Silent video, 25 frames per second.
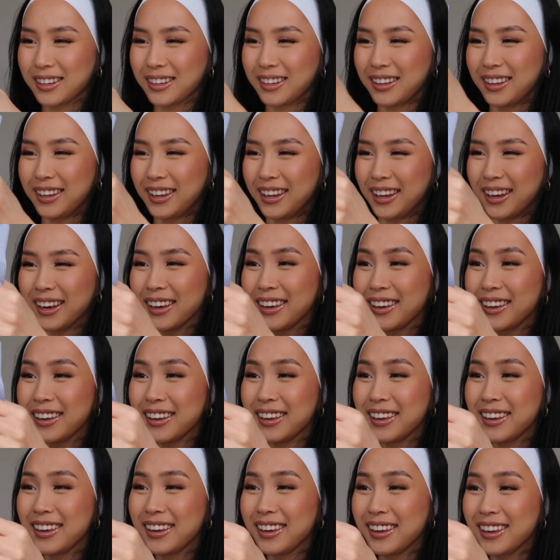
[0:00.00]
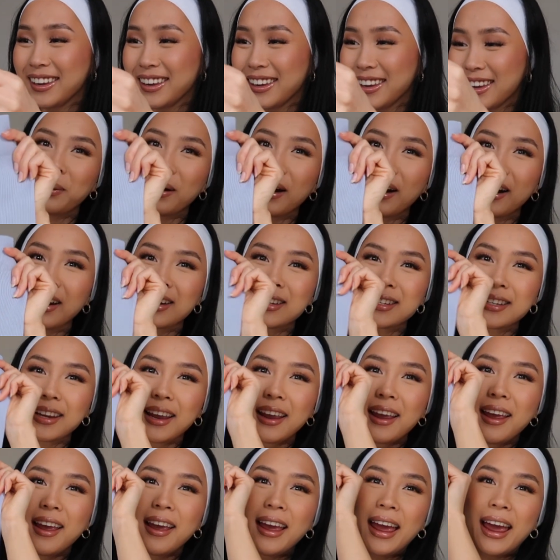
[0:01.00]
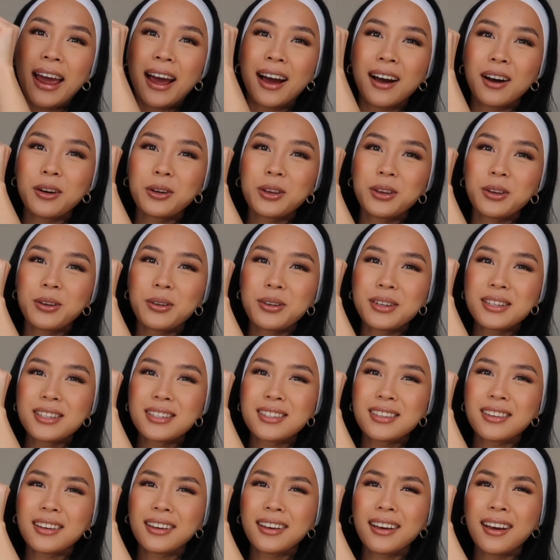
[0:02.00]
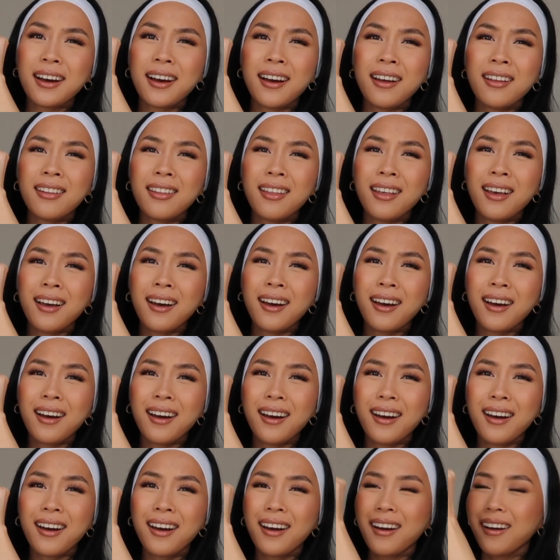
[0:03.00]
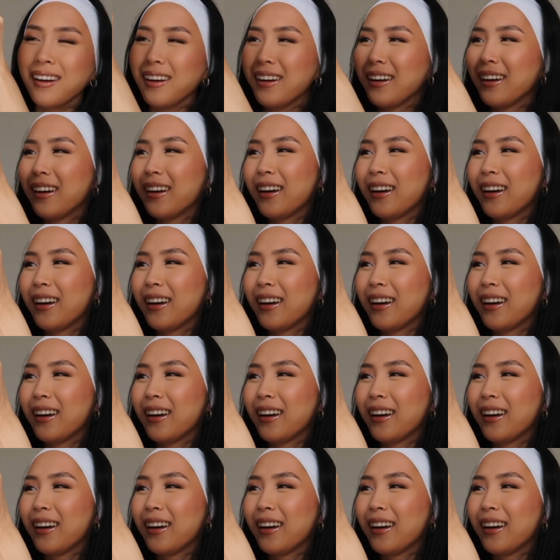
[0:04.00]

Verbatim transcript: Yay. But how cute is the color?